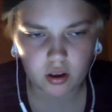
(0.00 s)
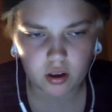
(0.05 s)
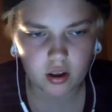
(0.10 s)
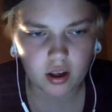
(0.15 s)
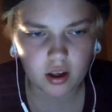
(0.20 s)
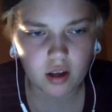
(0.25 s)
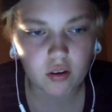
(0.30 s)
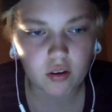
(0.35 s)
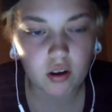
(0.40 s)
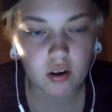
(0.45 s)

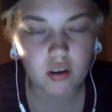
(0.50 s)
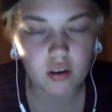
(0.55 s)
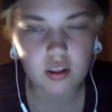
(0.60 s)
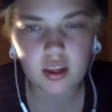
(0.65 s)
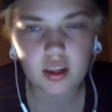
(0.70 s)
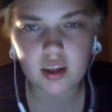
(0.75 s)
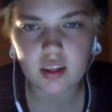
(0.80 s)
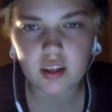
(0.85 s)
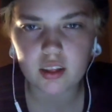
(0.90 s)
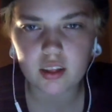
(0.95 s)
already
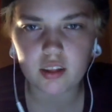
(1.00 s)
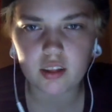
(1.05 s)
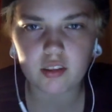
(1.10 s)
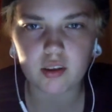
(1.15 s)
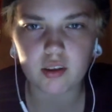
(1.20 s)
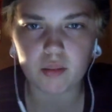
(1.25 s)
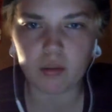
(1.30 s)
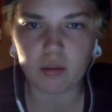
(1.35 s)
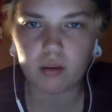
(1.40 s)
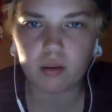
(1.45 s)
had a
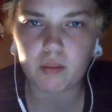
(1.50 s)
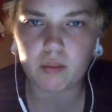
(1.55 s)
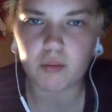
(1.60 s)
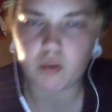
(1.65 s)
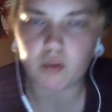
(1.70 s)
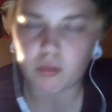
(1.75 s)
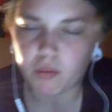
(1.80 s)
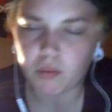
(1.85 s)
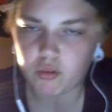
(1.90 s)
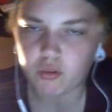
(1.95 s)
decent
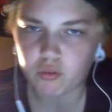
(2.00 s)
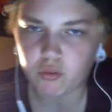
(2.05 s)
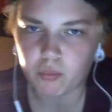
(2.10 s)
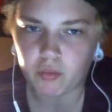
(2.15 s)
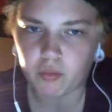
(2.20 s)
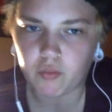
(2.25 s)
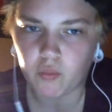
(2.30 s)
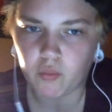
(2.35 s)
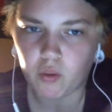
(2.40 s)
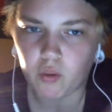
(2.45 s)
amount of muscle
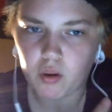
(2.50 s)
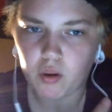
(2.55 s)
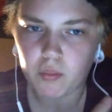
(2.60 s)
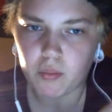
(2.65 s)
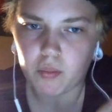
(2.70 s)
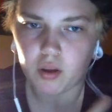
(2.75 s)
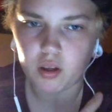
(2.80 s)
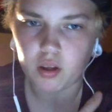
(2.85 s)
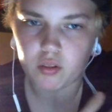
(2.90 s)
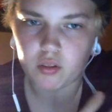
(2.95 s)
before,
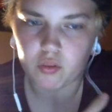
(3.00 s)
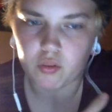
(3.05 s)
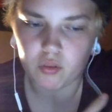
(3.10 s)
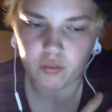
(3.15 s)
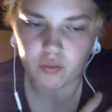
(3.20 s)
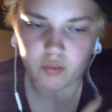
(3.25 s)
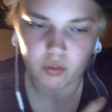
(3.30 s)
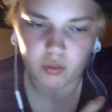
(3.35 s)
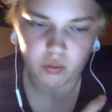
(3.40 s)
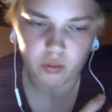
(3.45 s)
but I do
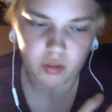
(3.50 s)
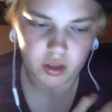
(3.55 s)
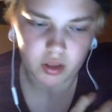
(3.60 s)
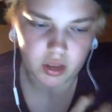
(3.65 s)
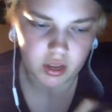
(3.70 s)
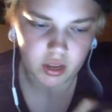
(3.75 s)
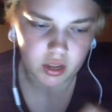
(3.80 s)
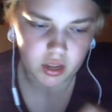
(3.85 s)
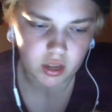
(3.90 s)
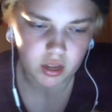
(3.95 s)
feel
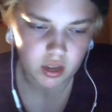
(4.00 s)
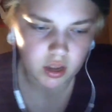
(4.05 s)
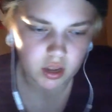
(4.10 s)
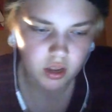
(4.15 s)
like